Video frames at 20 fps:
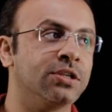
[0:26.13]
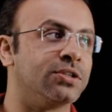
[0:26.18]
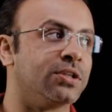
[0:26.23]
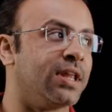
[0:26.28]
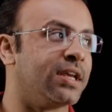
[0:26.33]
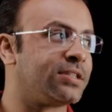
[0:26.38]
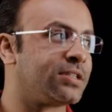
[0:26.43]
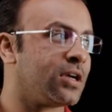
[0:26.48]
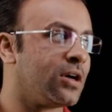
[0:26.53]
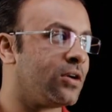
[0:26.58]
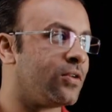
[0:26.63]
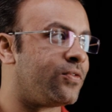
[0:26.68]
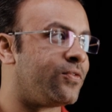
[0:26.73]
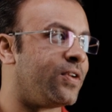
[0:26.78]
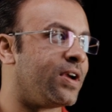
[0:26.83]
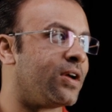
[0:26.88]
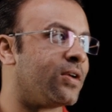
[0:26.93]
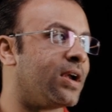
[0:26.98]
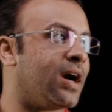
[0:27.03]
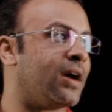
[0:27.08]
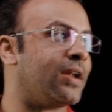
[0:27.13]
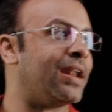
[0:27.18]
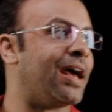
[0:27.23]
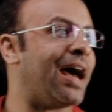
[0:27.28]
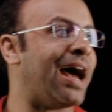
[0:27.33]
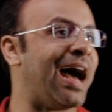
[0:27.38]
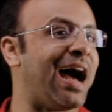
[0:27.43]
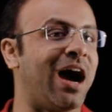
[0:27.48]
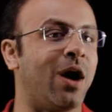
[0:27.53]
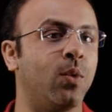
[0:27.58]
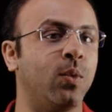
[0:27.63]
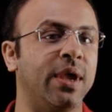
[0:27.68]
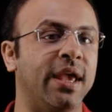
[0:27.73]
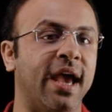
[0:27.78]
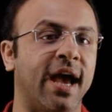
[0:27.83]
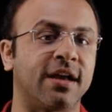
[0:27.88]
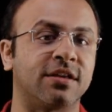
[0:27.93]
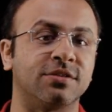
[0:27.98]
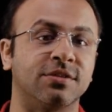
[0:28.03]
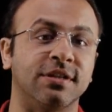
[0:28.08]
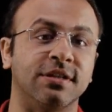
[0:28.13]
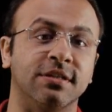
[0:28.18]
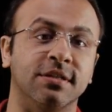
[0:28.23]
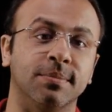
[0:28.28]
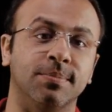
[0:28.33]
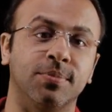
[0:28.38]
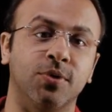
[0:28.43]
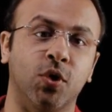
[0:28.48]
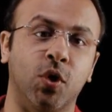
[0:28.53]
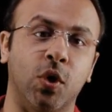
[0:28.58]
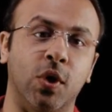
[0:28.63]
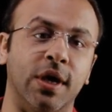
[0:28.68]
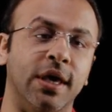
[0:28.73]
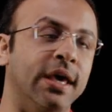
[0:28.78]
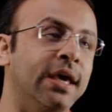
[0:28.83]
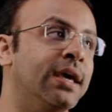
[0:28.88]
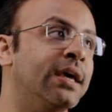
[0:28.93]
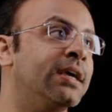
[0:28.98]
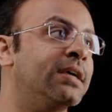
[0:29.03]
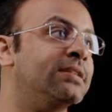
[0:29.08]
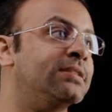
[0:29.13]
So let's go figure out how we actually deploy